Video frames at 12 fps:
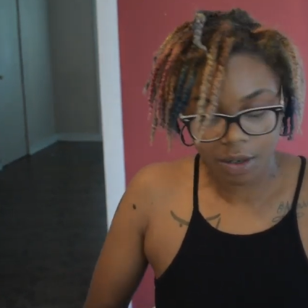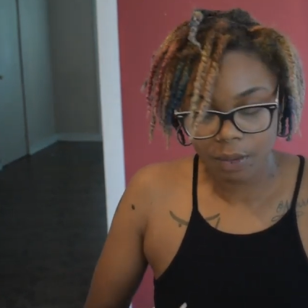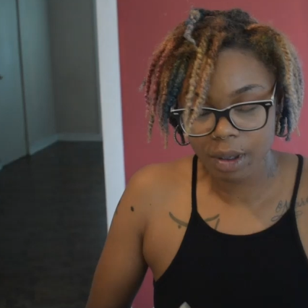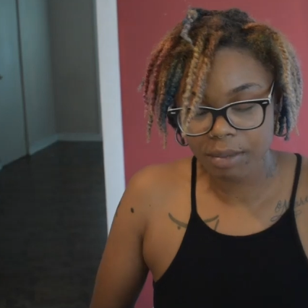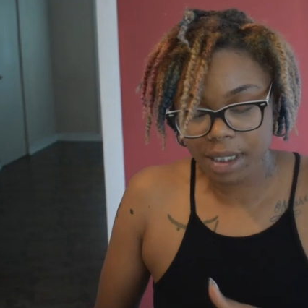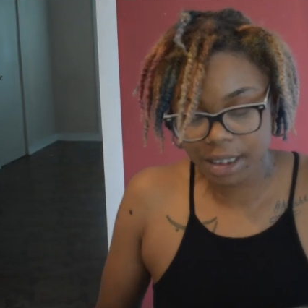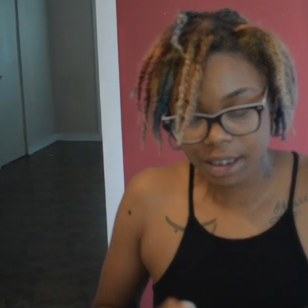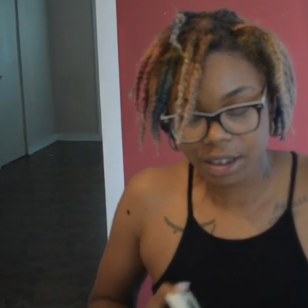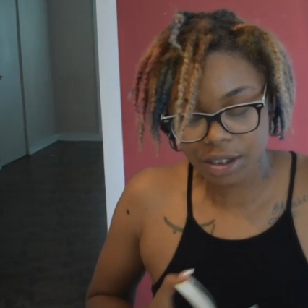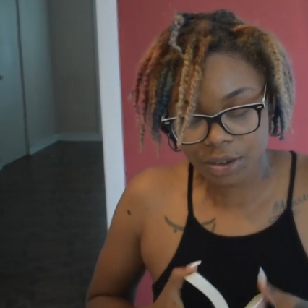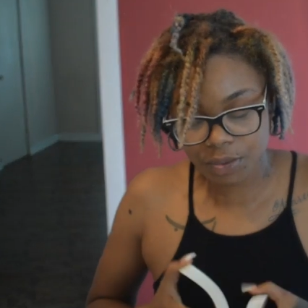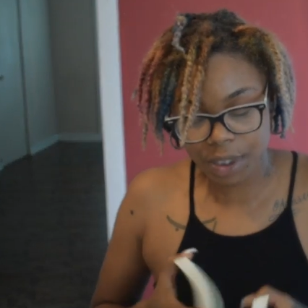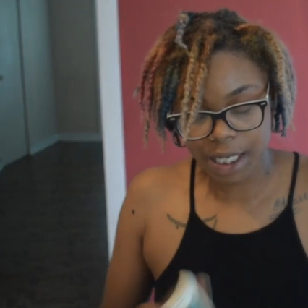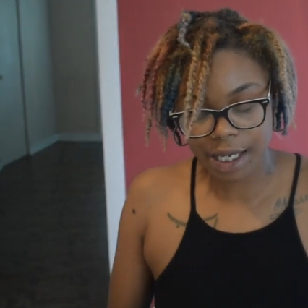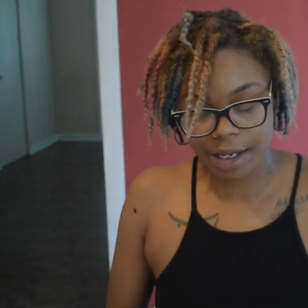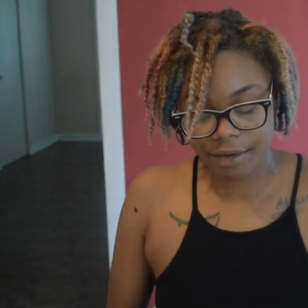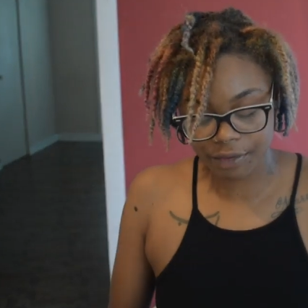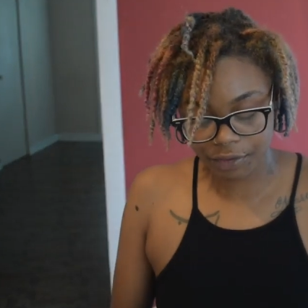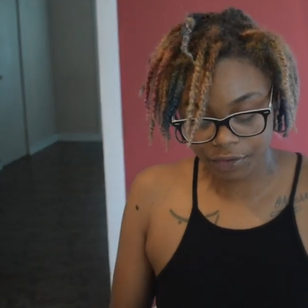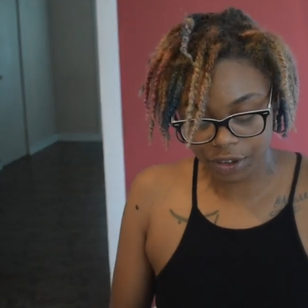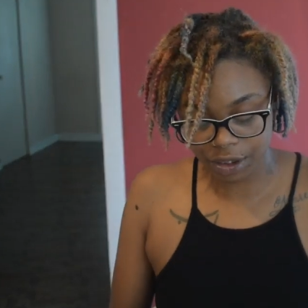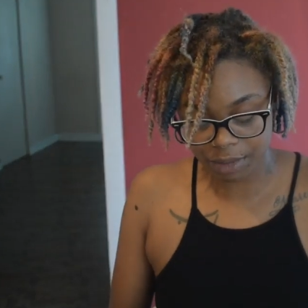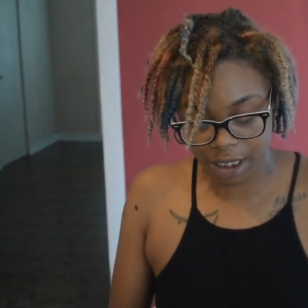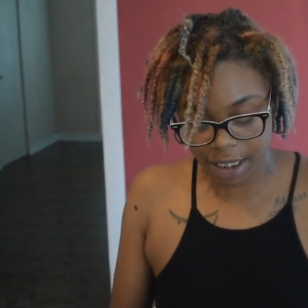What messages do we have for
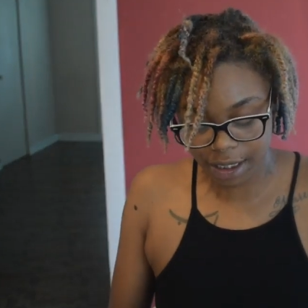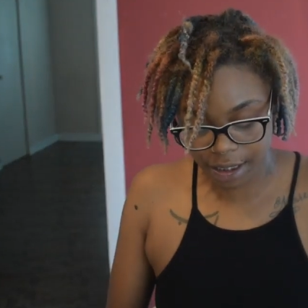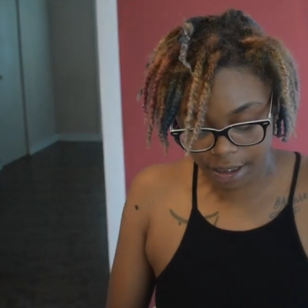Gemini?